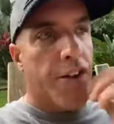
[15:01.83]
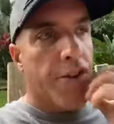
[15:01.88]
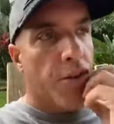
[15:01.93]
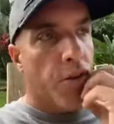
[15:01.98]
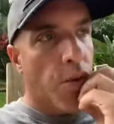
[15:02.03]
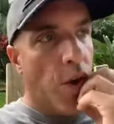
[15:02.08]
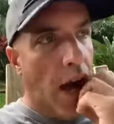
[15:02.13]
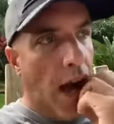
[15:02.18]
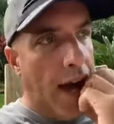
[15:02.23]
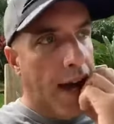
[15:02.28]
I
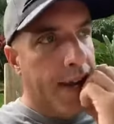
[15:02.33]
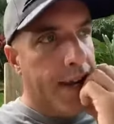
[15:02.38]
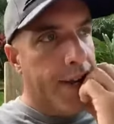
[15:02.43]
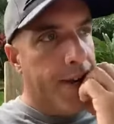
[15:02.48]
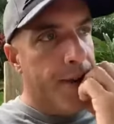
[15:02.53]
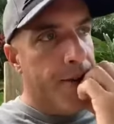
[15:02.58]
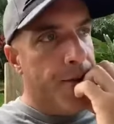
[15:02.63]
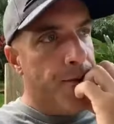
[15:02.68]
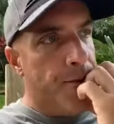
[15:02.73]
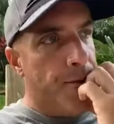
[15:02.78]

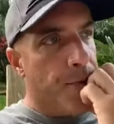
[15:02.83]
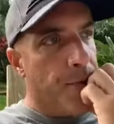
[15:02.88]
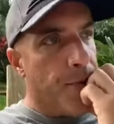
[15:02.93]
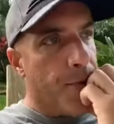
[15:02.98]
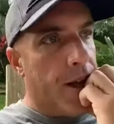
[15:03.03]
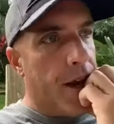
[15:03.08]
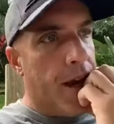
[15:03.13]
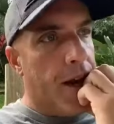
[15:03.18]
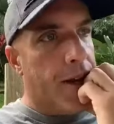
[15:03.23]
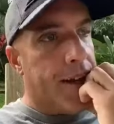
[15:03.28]
tried
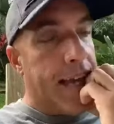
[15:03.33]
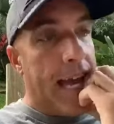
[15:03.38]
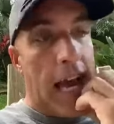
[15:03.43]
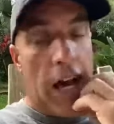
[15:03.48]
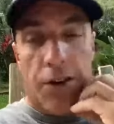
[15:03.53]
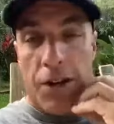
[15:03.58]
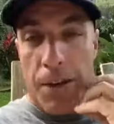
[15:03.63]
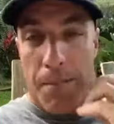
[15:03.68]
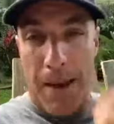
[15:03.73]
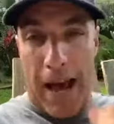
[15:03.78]
uh,
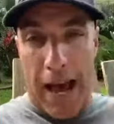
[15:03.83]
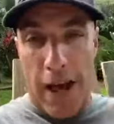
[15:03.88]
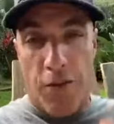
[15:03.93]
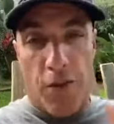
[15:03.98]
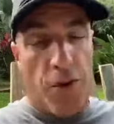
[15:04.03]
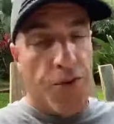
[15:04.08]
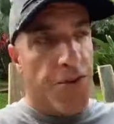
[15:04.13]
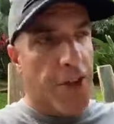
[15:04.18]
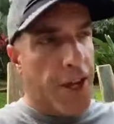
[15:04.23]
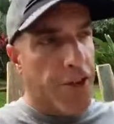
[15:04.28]
counting
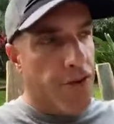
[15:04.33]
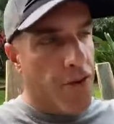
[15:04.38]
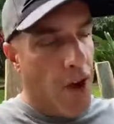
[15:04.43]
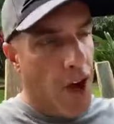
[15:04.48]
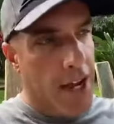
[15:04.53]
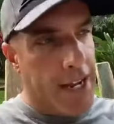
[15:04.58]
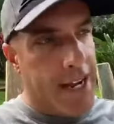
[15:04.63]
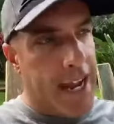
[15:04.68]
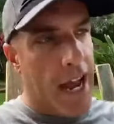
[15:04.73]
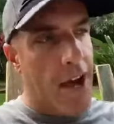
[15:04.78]
macros. I
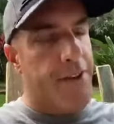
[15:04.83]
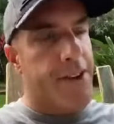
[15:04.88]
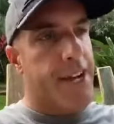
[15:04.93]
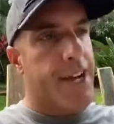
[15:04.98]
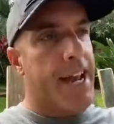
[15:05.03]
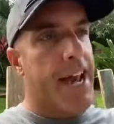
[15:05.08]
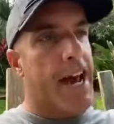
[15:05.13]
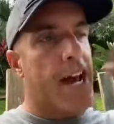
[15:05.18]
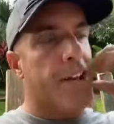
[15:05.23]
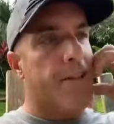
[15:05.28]
tried
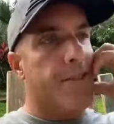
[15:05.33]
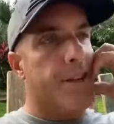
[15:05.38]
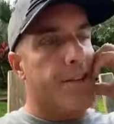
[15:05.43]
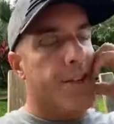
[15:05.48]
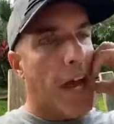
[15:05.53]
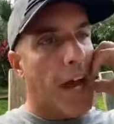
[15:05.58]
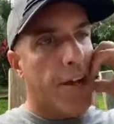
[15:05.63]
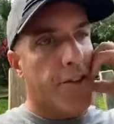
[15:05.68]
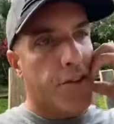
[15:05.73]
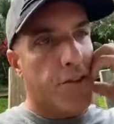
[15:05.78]
counting
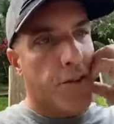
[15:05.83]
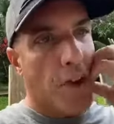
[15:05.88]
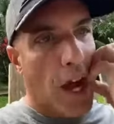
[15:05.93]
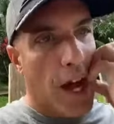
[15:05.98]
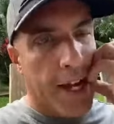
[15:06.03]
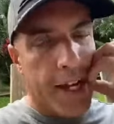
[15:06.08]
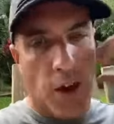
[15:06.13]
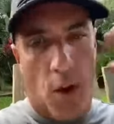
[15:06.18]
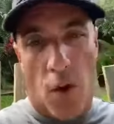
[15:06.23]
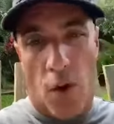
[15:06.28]
calories. I
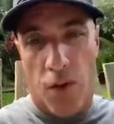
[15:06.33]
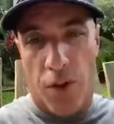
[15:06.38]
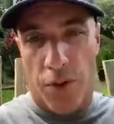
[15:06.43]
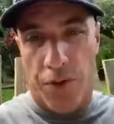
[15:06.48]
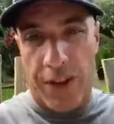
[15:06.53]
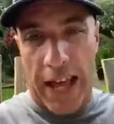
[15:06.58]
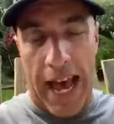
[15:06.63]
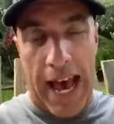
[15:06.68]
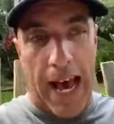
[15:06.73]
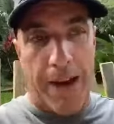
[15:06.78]
tried all
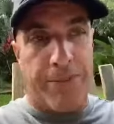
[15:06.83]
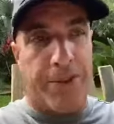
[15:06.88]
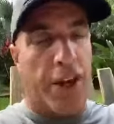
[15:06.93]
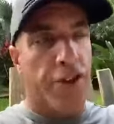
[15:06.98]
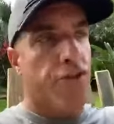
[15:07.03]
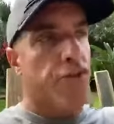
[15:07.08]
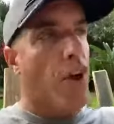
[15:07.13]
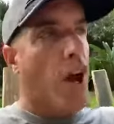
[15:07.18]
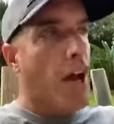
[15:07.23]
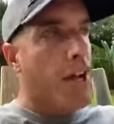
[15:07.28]
those apps.
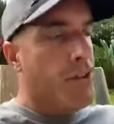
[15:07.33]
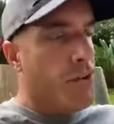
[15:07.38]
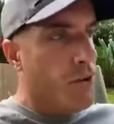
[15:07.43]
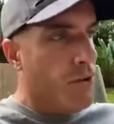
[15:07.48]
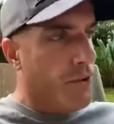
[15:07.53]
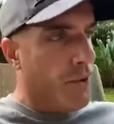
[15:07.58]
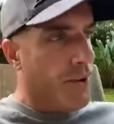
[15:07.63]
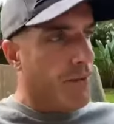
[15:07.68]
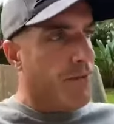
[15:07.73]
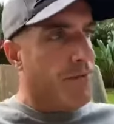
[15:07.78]
I tried
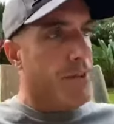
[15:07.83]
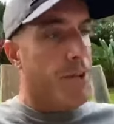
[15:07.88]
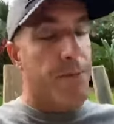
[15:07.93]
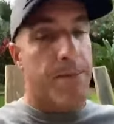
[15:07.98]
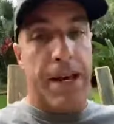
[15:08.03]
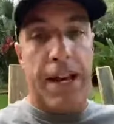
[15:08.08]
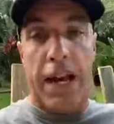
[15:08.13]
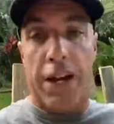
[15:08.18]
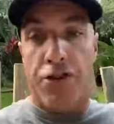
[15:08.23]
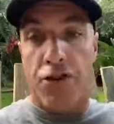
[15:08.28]
using a
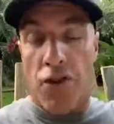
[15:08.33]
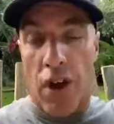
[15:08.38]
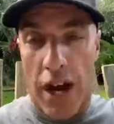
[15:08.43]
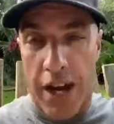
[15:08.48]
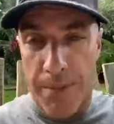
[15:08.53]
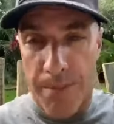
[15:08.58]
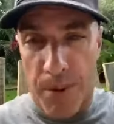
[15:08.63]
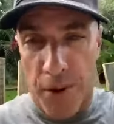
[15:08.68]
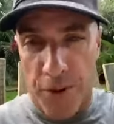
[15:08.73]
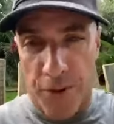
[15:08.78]
Fitbit. I
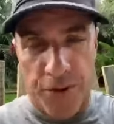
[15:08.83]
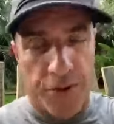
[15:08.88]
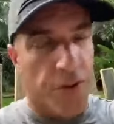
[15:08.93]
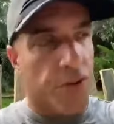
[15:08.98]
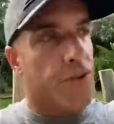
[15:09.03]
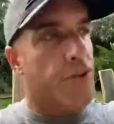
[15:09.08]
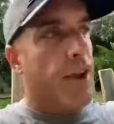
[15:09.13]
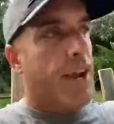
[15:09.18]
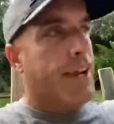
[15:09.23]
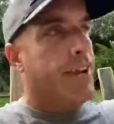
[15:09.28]
tried
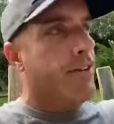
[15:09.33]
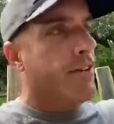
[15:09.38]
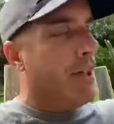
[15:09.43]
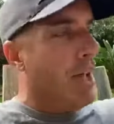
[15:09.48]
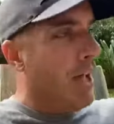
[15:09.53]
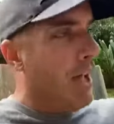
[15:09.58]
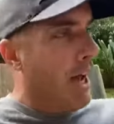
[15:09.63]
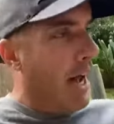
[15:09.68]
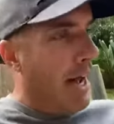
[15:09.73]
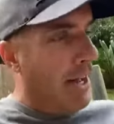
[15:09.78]
personal trainers.
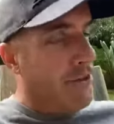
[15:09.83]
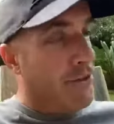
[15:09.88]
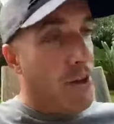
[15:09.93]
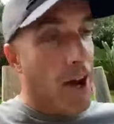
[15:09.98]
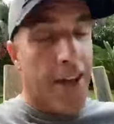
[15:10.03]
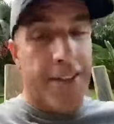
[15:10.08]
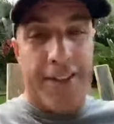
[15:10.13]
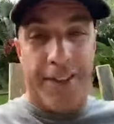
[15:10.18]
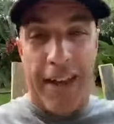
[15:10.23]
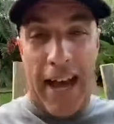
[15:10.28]
I
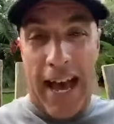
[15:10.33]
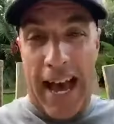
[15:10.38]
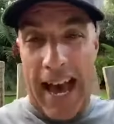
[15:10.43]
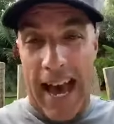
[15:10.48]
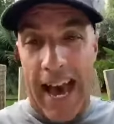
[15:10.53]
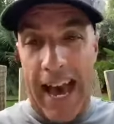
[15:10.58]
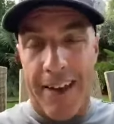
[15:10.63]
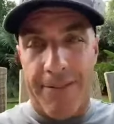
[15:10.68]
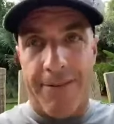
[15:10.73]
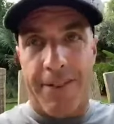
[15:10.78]
tried this. I
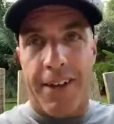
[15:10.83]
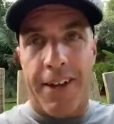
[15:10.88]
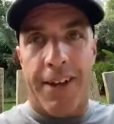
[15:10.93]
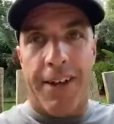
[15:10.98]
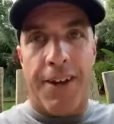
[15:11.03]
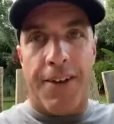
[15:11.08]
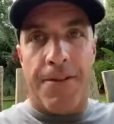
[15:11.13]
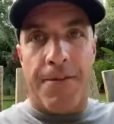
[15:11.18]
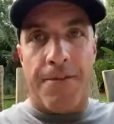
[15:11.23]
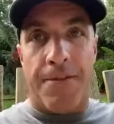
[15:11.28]
have
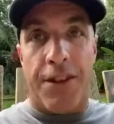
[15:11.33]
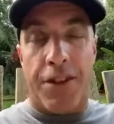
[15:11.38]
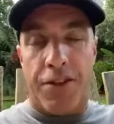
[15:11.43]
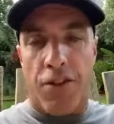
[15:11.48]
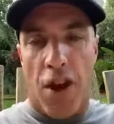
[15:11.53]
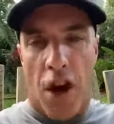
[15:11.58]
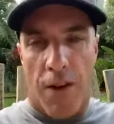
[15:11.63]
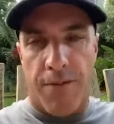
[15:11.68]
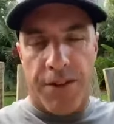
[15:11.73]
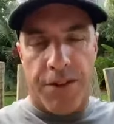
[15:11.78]

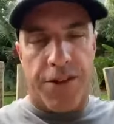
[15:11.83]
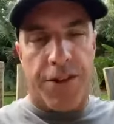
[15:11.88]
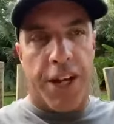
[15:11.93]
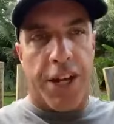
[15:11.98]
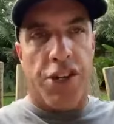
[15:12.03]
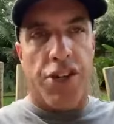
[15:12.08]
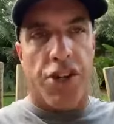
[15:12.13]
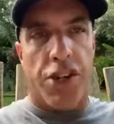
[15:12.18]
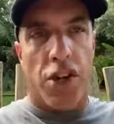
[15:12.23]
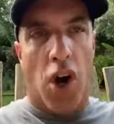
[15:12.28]
this
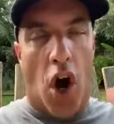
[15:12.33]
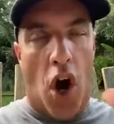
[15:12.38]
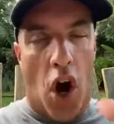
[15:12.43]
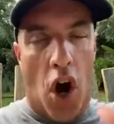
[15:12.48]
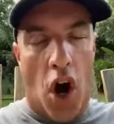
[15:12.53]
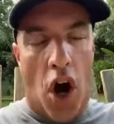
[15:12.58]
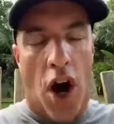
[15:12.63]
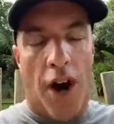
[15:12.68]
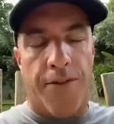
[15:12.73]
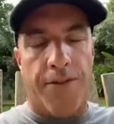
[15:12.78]
conversation
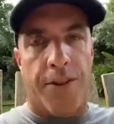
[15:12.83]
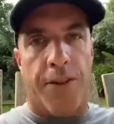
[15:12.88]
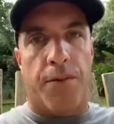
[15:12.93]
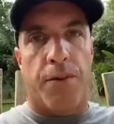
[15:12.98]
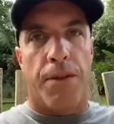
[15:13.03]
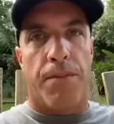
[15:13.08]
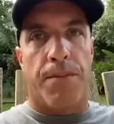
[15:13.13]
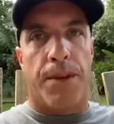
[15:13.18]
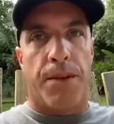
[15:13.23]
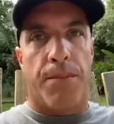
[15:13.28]

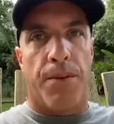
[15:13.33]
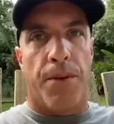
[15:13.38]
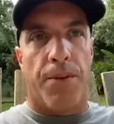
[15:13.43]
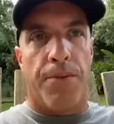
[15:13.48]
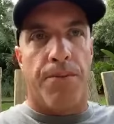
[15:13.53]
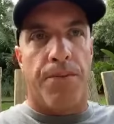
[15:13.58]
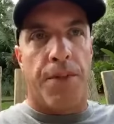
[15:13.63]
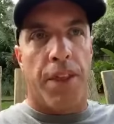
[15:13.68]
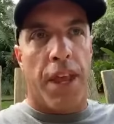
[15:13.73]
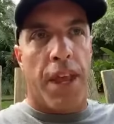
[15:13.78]
often with
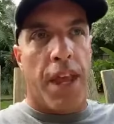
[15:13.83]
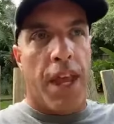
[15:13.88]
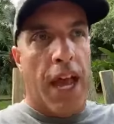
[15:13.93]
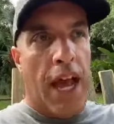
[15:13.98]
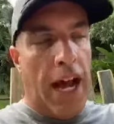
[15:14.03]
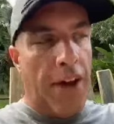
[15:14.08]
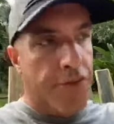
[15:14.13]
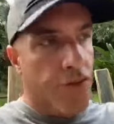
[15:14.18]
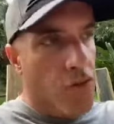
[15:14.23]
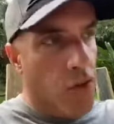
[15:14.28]
people.
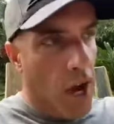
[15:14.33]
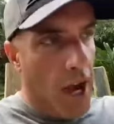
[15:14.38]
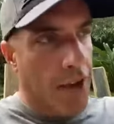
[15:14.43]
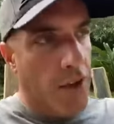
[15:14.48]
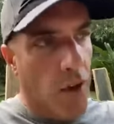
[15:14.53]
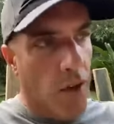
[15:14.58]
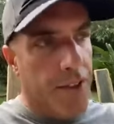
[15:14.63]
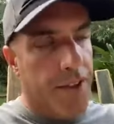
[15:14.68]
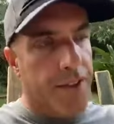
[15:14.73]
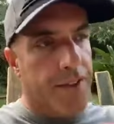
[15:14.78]
I've
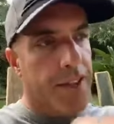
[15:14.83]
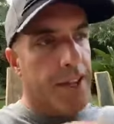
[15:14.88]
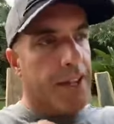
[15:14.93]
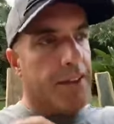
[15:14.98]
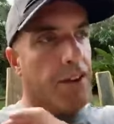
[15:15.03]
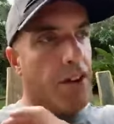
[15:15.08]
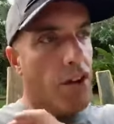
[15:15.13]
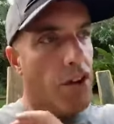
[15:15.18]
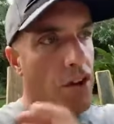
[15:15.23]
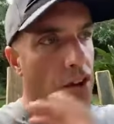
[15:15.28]
tried all these
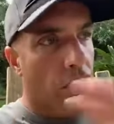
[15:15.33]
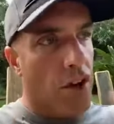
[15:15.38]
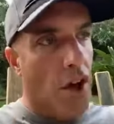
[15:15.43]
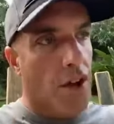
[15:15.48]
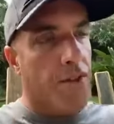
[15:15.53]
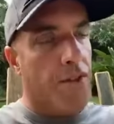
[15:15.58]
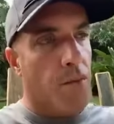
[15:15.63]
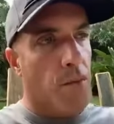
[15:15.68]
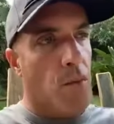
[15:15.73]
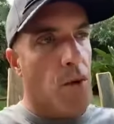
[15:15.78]
things and
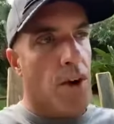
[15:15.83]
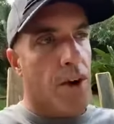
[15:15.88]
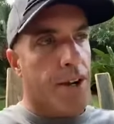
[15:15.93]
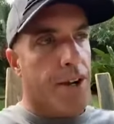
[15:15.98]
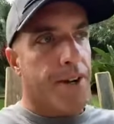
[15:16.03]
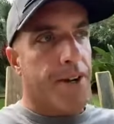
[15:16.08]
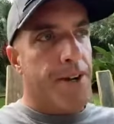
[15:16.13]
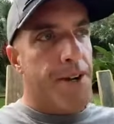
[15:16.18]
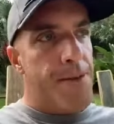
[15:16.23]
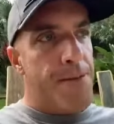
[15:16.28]
none of them work.